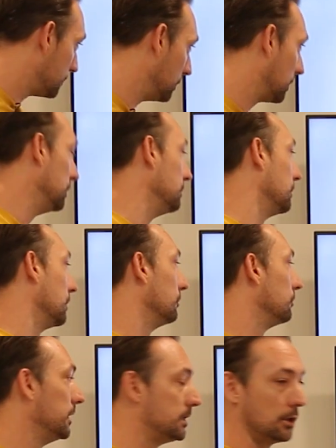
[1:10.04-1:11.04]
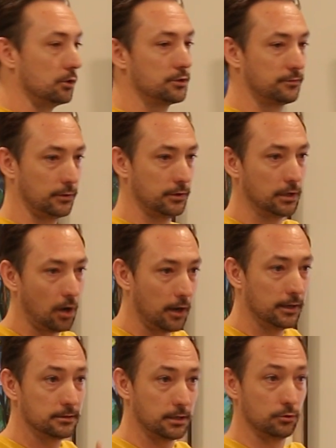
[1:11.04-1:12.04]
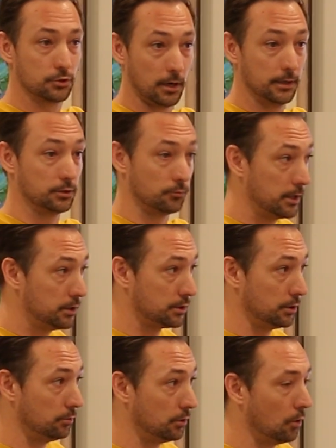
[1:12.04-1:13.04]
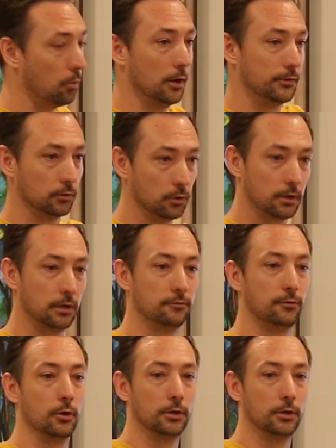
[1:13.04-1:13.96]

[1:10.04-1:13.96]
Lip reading: You can do the research for the audience that you're trying to reach so you know what they're looking for.